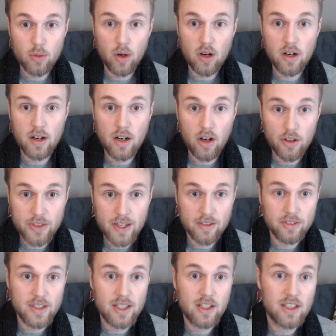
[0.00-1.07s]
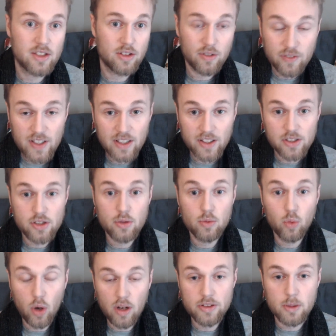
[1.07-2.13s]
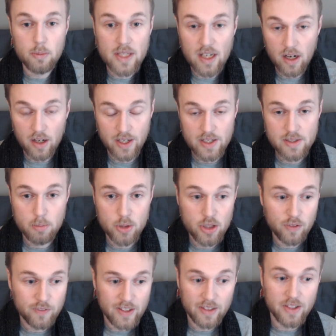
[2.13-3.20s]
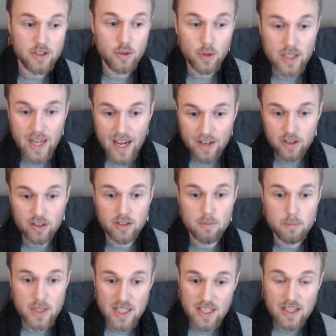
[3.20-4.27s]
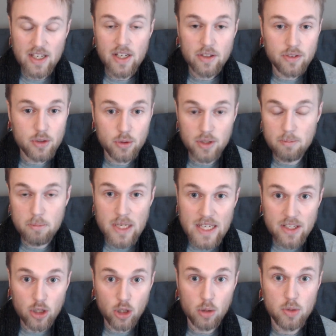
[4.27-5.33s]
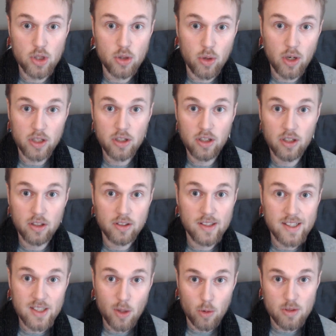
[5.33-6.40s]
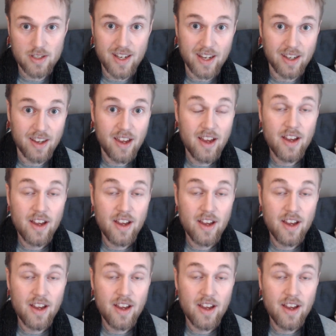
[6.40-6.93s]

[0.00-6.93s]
are authentic, and you feel that you want to be honest, but you feel that you cannot be through the medium you are currently using.